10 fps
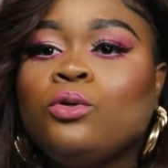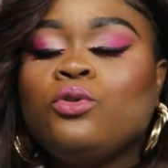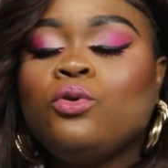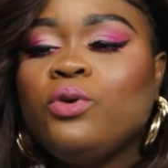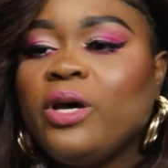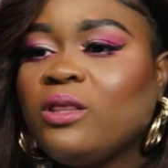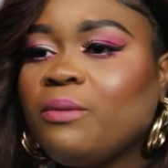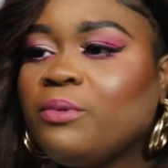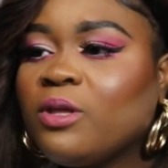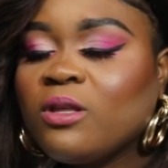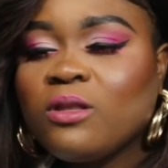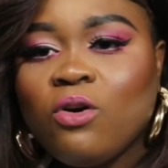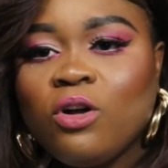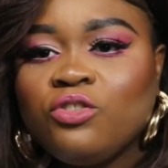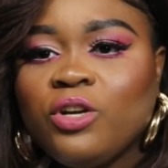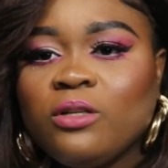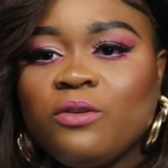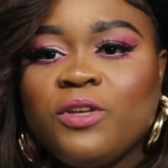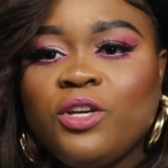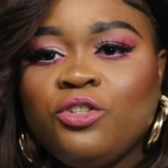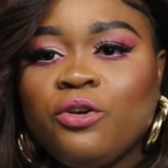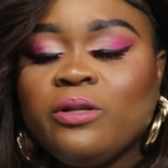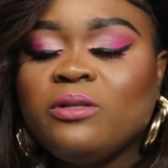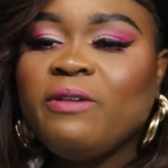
So look at the contract of the insurance,